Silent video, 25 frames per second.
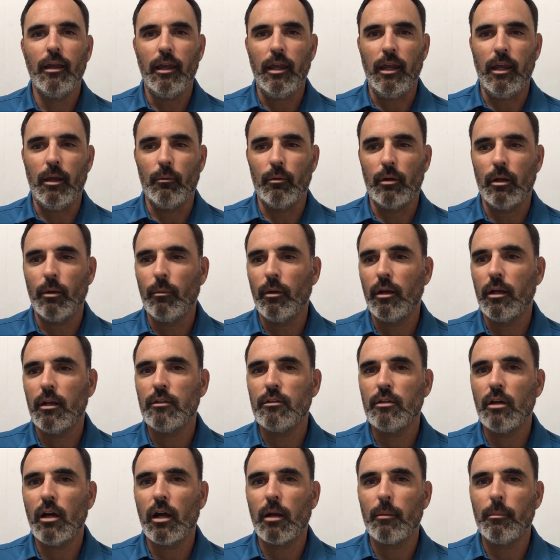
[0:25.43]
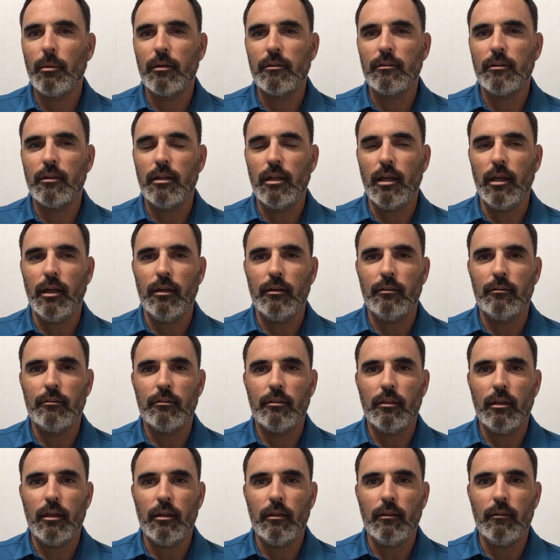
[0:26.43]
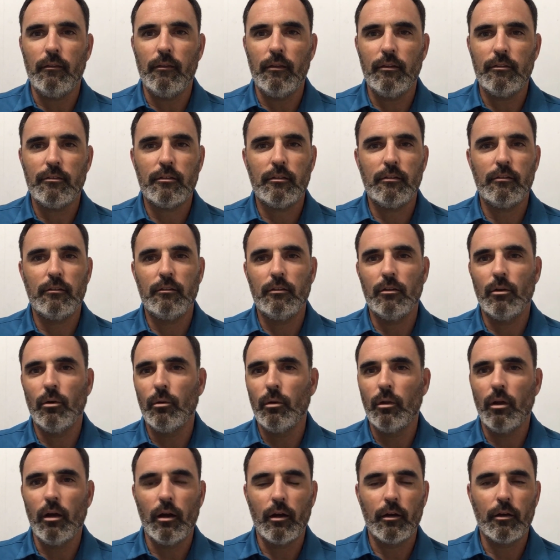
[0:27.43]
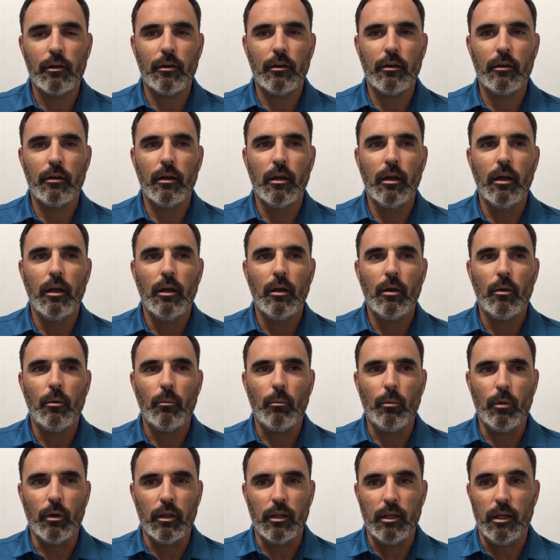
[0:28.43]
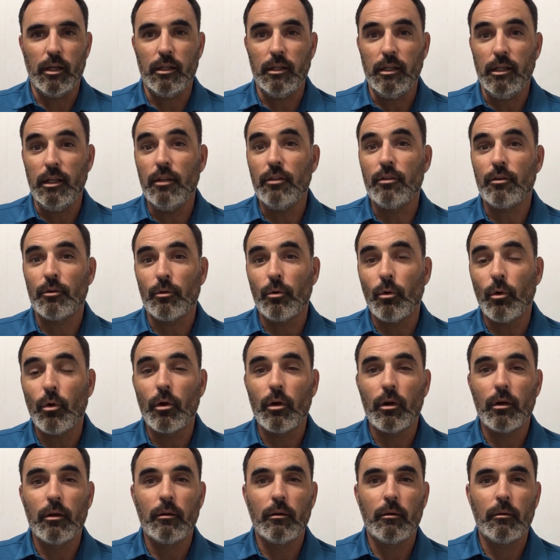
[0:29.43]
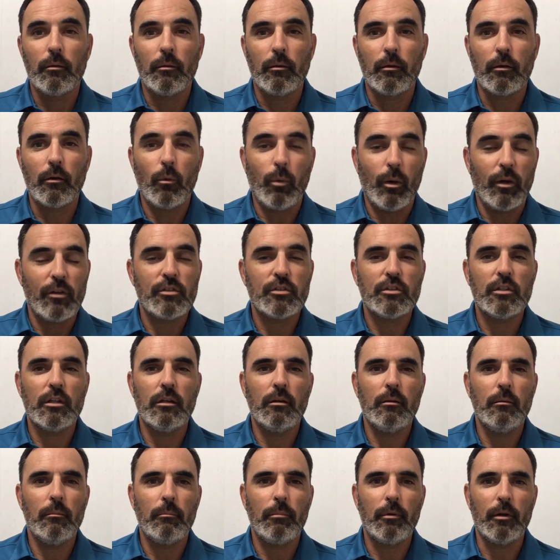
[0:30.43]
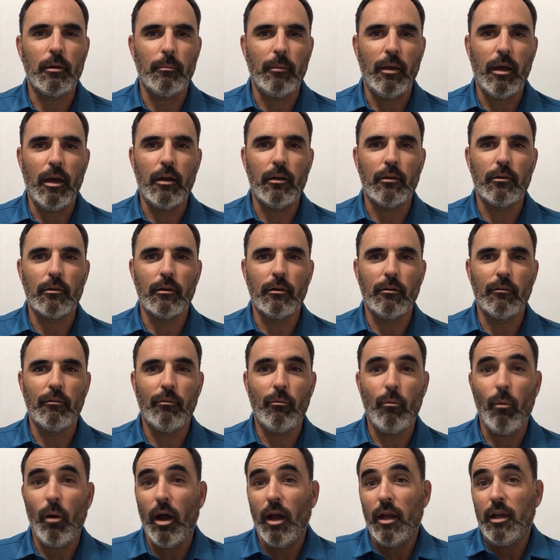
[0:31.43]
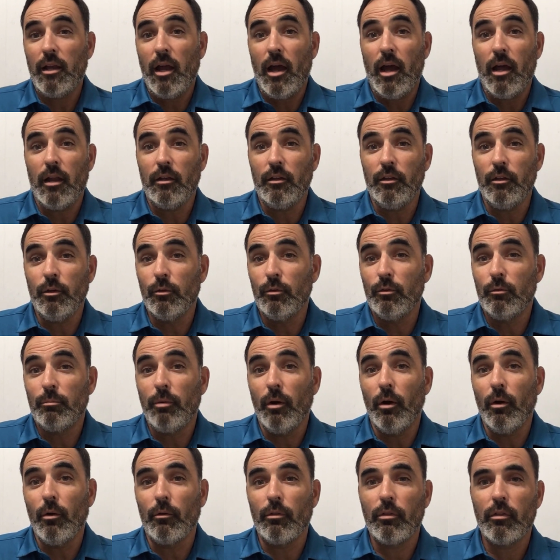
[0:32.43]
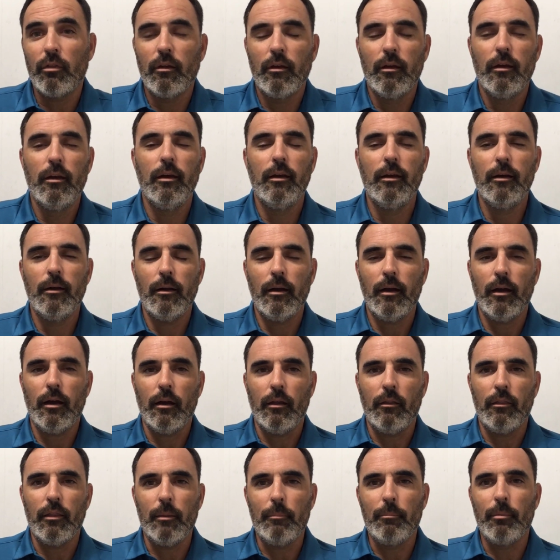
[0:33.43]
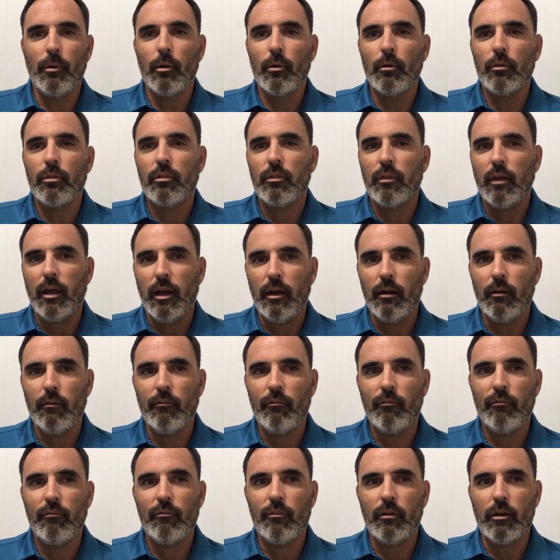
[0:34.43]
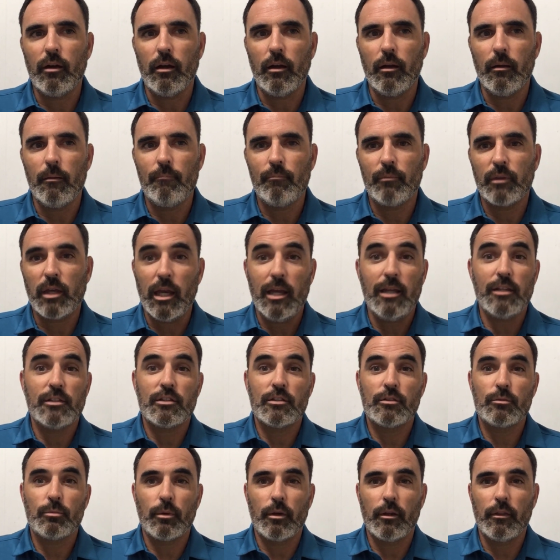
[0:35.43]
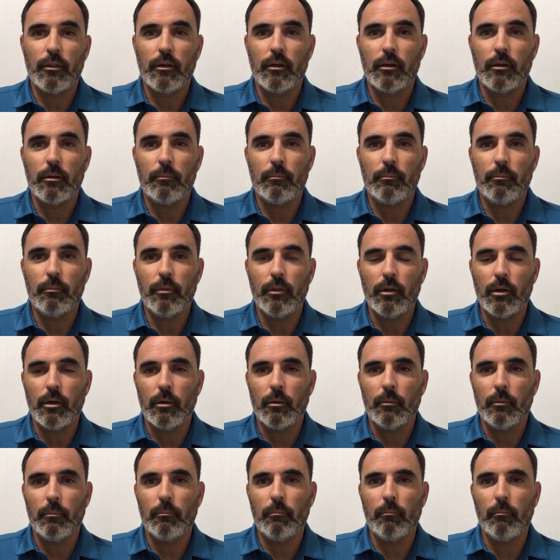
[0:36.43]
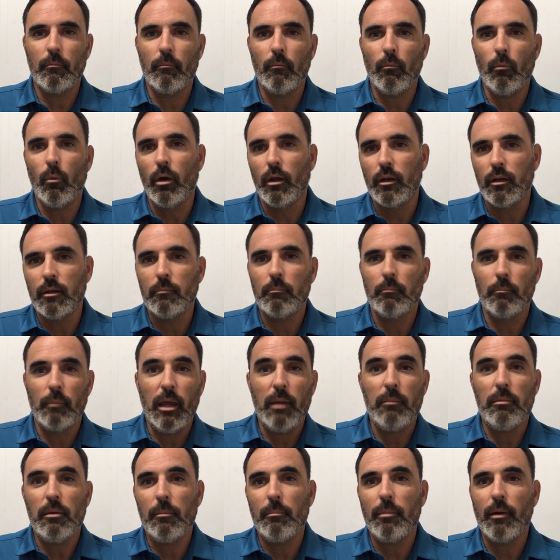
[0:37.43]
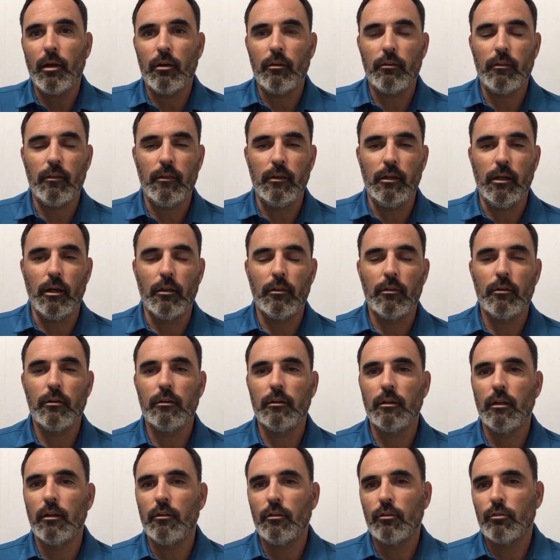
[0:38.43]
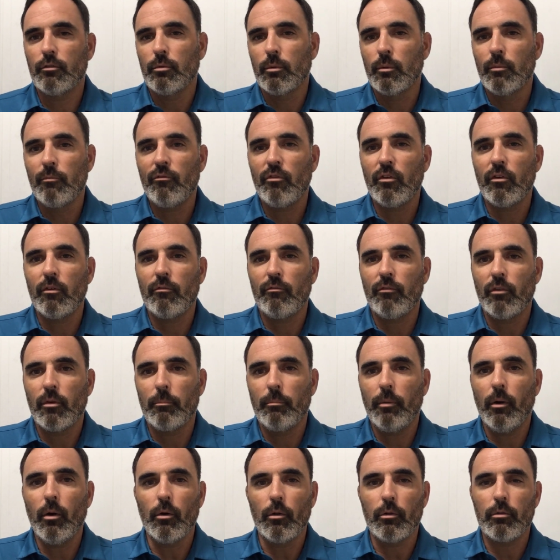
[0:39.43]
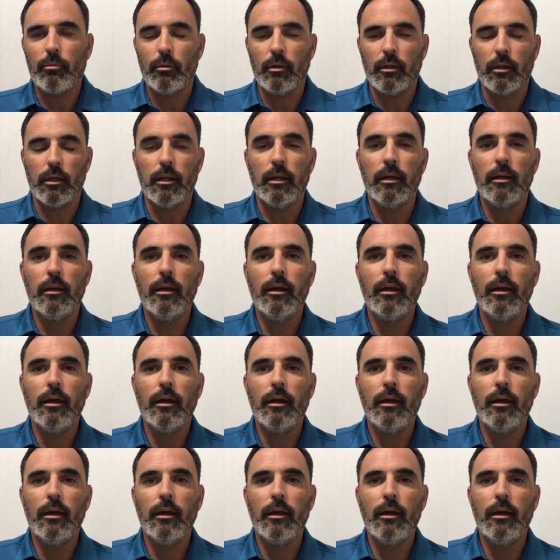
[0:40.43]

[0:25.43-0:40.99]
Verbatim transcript: And what I want to talk about today is that this is no longer really an either or question, but a matter of why not use both. Uh, they both have um, cases where they're, they're one may be better than the other, and that there's room for, for both, really.